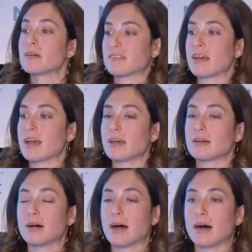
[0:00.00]

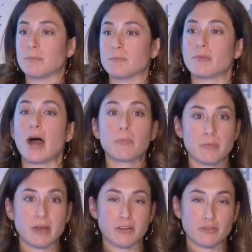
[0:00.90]
say,
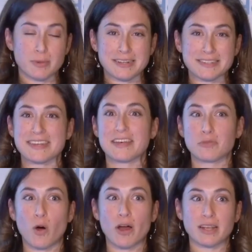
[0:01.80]
upper management
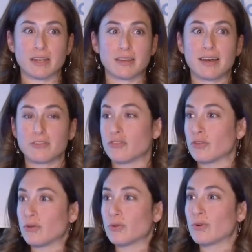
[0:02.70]
is wanting
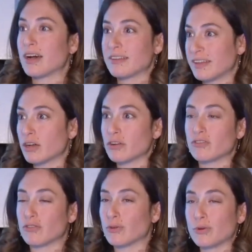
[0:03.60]
to adhere
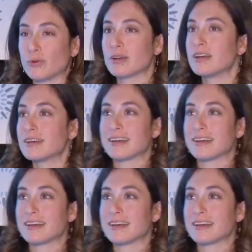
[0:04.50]
to,